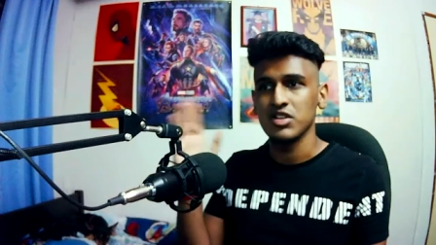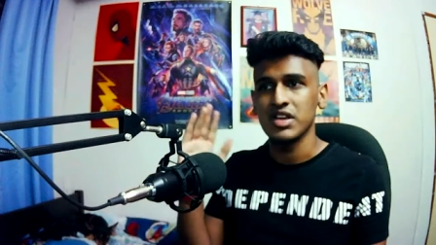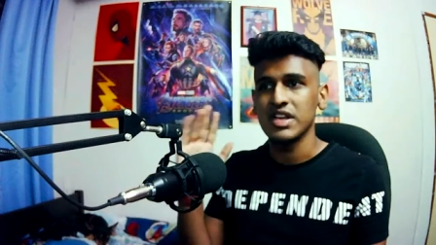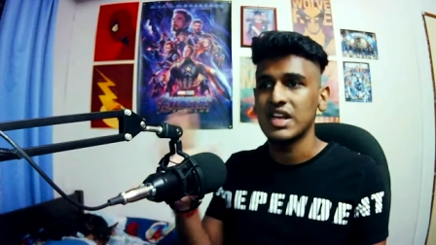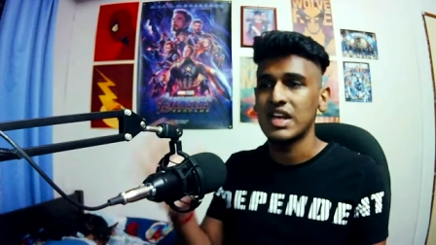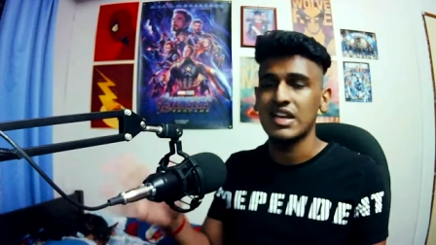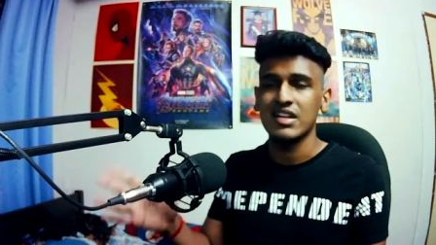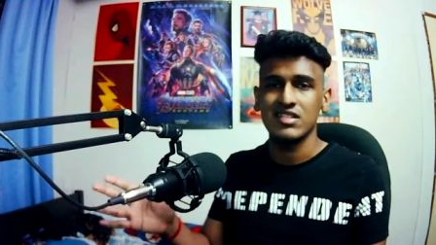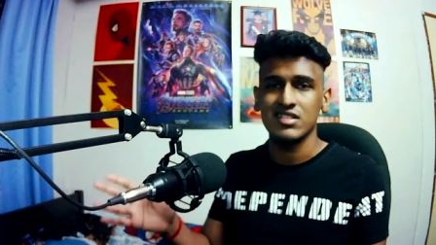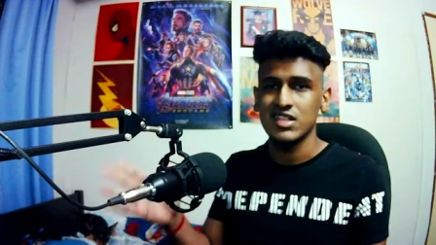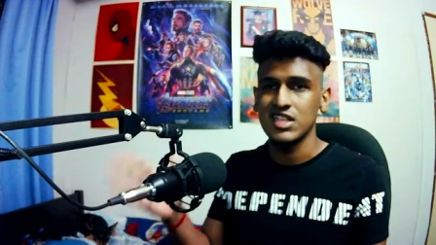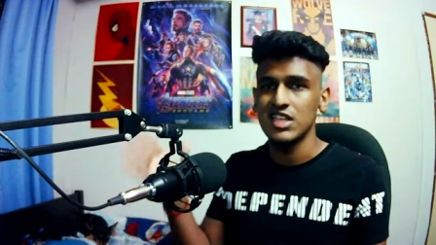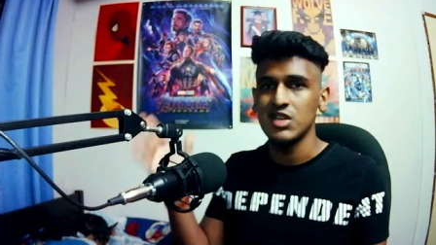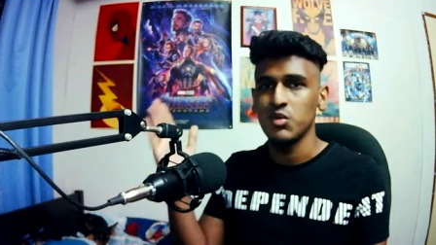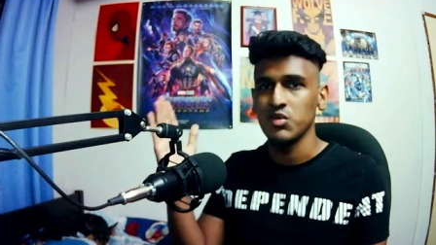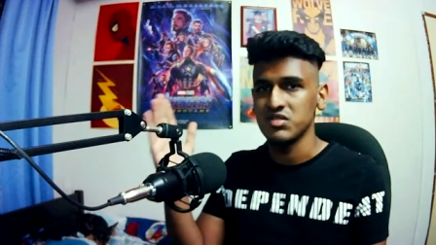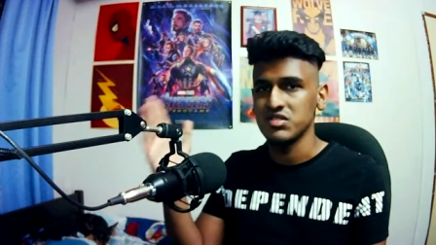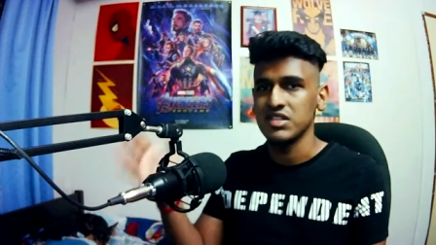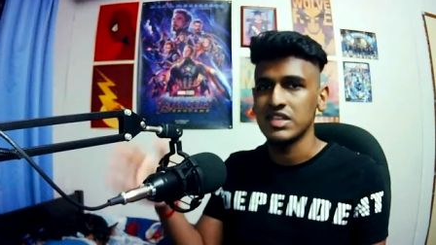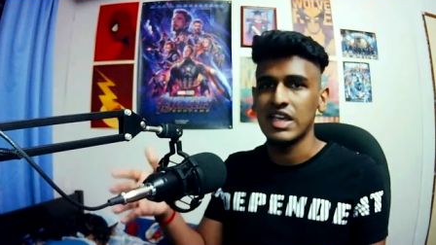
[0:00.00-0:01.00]
Look at
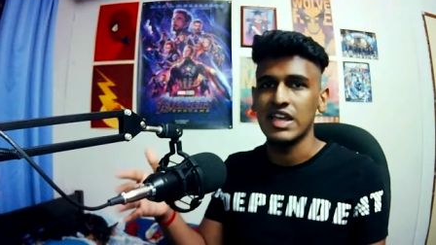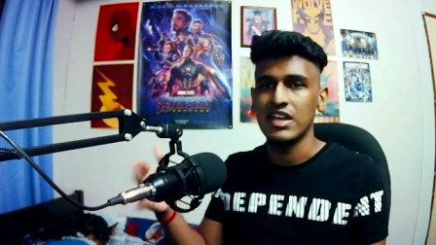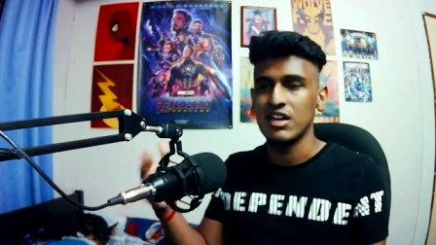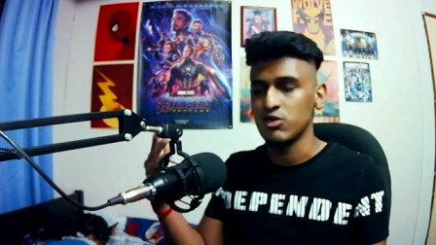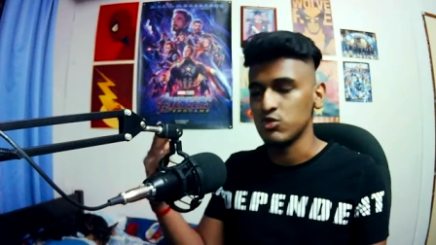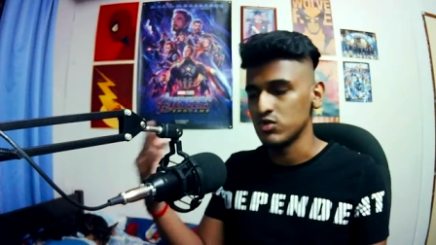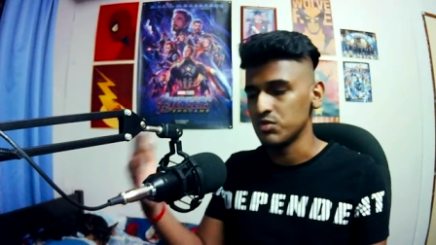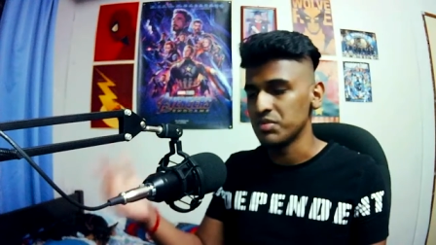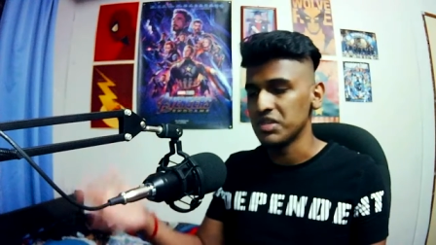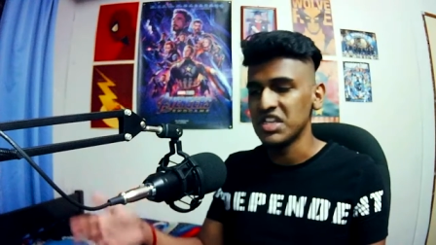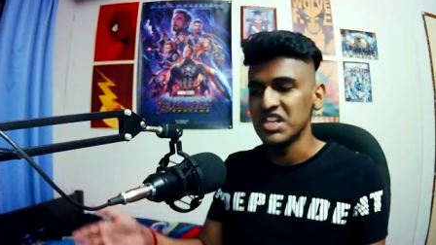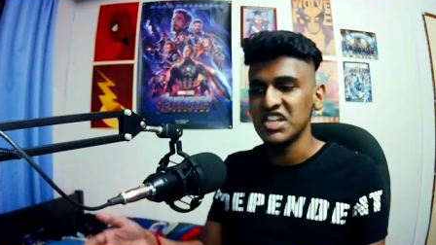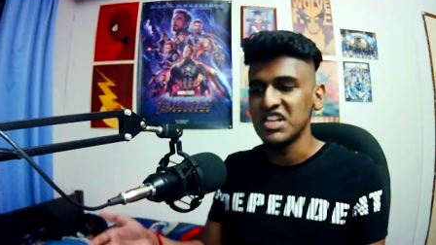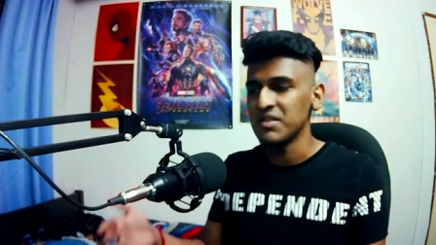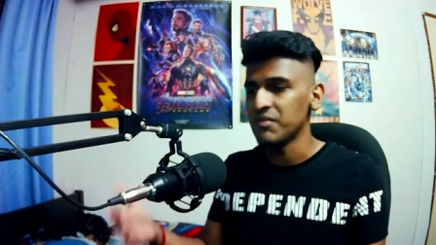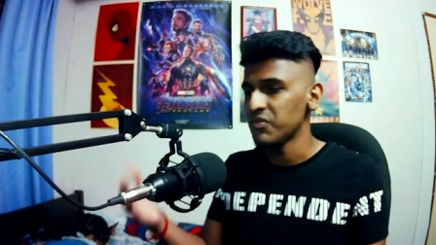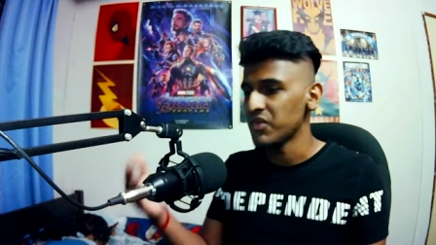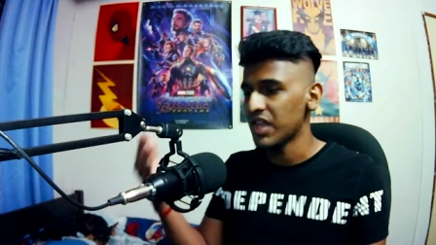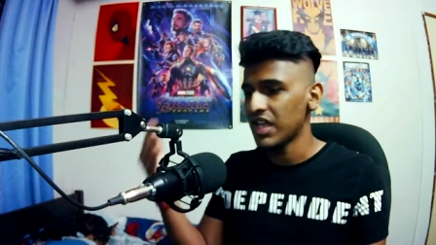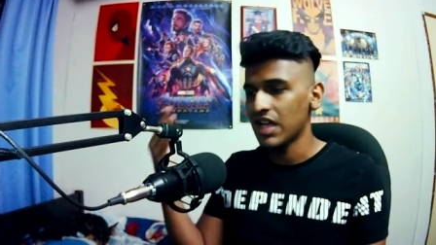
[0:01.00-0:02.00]
NXT once again. I'll repeat it.